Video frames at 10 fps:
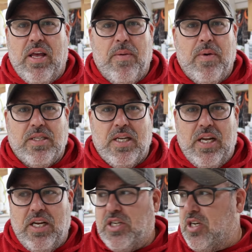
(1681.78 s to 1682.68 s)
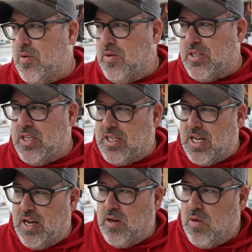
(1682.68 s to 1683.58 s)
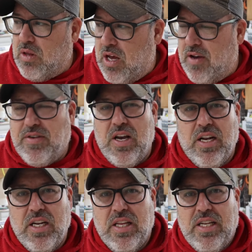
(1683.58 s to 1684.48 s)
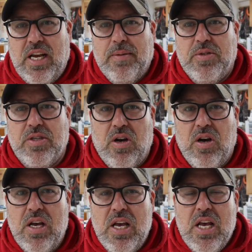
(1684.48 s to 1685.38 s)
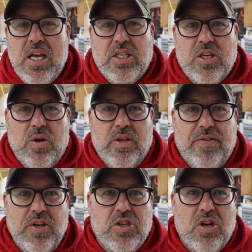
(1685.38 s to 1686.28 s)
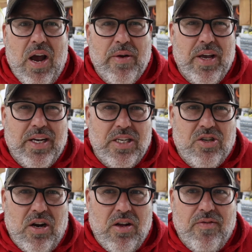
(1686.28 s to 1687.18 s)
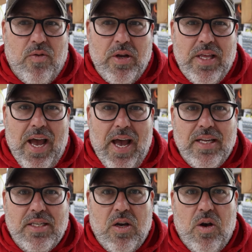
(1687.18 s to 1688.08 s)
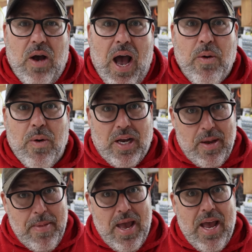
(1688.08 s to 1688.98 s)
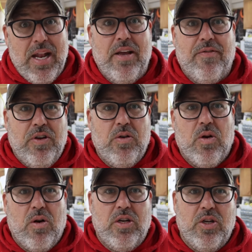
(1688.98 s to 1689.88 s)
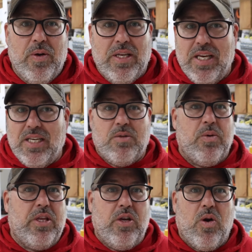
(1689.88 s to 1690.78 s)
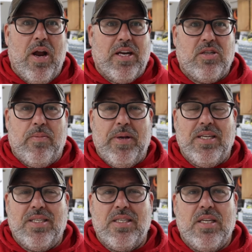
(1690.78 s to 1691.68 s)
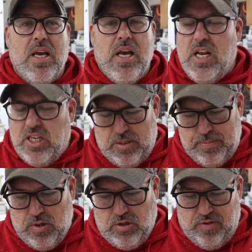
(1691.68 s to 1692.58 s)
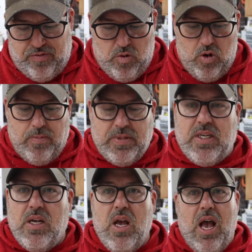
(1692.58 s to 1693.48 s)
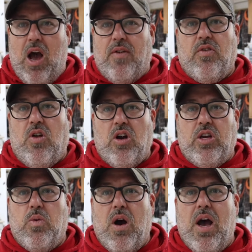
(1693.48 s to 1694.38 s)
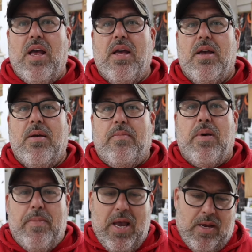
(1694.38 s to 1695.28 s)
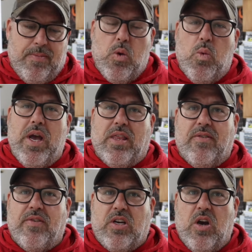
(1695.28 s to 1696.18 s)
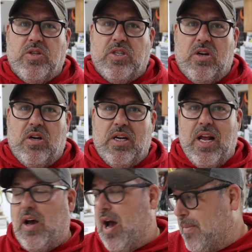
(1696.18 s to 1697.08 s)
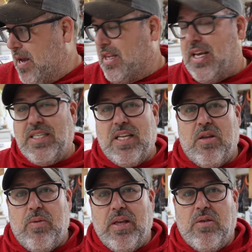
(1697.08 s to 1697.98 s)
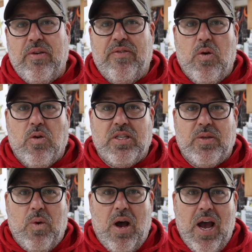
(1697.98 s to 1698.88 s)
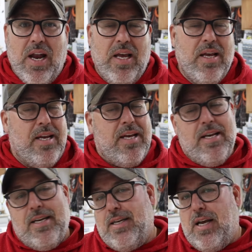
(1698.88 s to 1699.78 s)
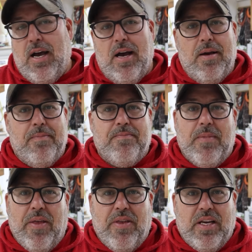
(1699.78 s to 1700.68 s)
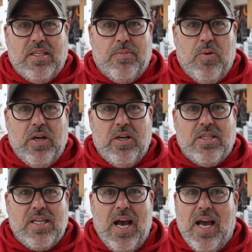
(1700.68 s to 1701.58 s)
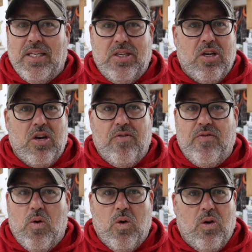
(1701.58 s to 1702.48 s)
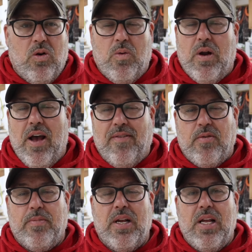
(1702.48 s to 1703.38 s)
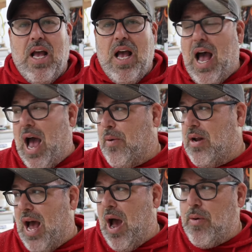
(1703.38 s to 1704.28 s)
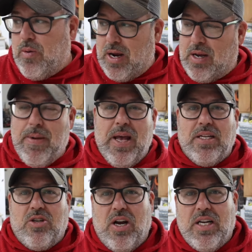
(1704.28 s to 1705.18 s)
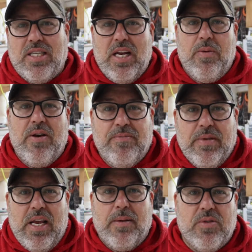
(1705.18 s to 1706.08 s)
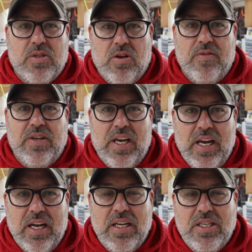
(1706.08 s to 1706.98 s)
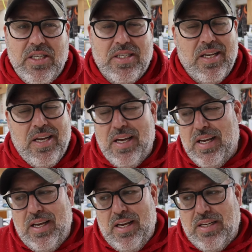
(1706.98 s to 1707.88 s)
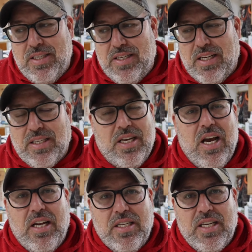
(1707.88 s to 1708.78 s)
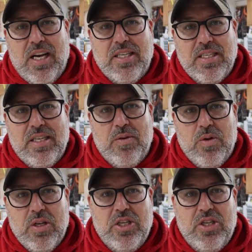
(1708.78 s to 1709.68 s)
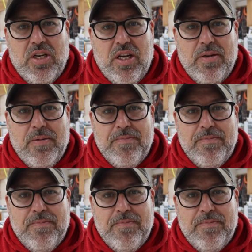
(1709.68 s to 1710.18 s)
That wasn't an issue. It was just I don't love cutting on the table saw. So in the future, I would like to try to avoid that. So I recommend if you are doing this with your extra pieces, just build your forms however long you want, but make them the width of a coaster. Now I made these at three and three fourths wide. Um, I think it's a pretty good size. You could go four or whatever, but I would I would recommend trying to stay away from the table saw if you can. It's just it just doesn't cut as nice as it really should